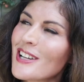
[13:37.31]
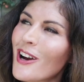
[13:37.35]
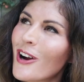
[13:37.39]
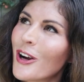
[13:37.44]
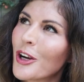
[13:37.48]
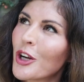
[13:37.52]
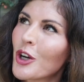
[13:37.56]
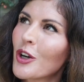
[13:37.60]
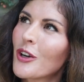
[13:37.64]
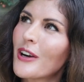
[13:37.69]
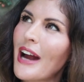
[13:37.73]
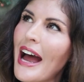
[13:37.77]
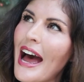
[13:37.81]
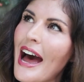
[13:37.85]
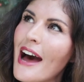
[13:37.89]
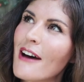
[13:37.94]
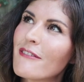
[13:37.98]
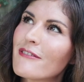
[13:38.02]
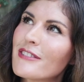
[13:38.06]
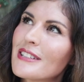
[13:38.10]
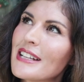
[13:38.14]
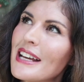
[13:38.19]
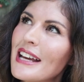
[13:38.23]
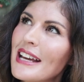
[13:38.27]
our
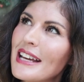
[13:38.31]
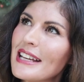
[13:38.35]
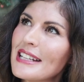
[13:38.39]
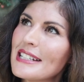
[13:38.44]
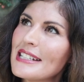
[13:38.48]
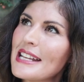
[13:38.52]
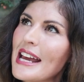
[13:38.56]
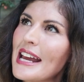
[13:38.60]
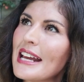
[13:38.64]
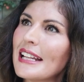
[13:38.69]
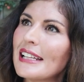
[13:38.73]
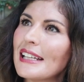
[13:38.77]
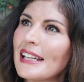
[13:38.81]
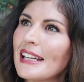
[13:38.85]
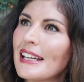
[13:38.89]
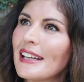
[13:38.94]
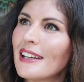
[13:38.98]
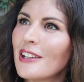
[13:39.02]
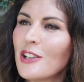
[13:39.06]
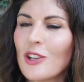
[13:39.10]
craft daily.